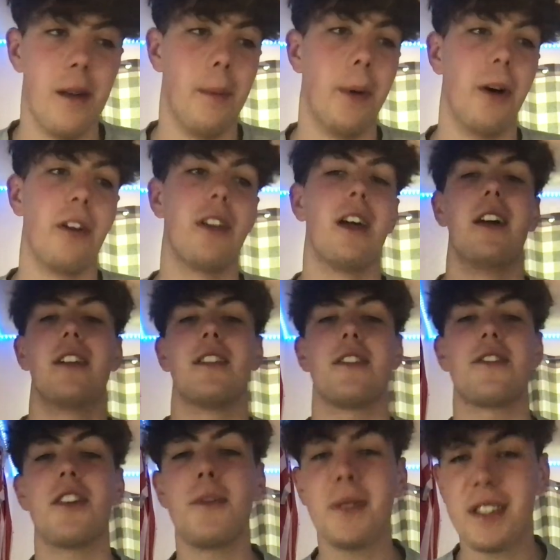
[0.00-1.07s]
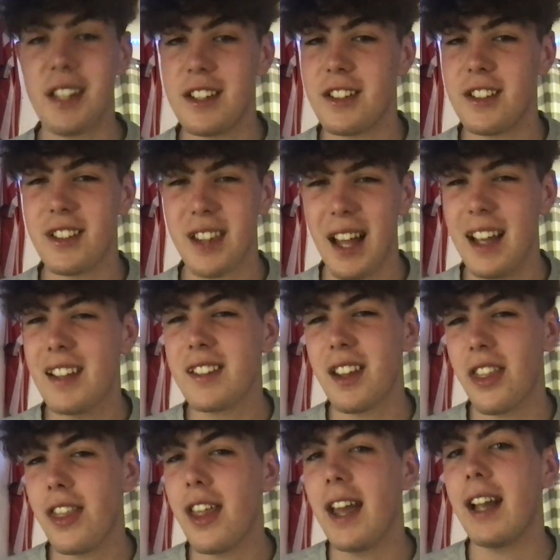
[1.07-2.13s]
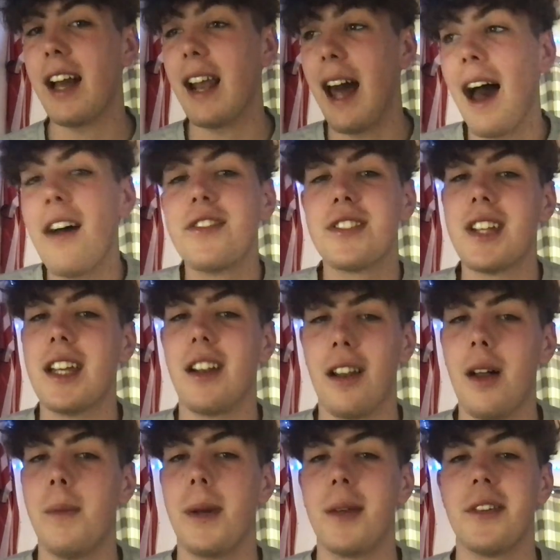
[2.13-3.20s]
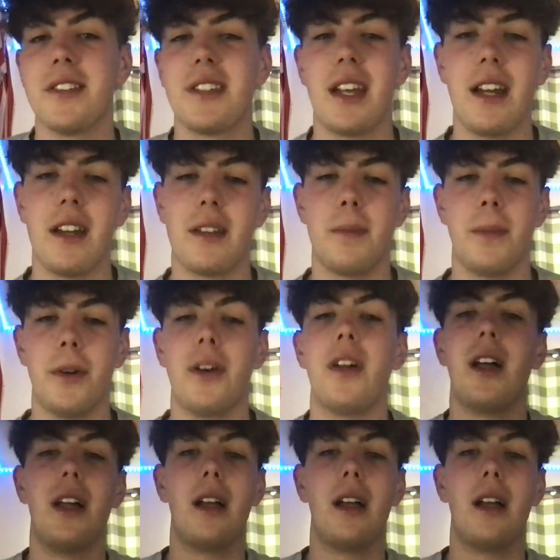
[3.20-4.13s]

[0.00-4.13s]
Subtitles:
but to the superstitious, that is a thing, and I have seen a lot of people say it, but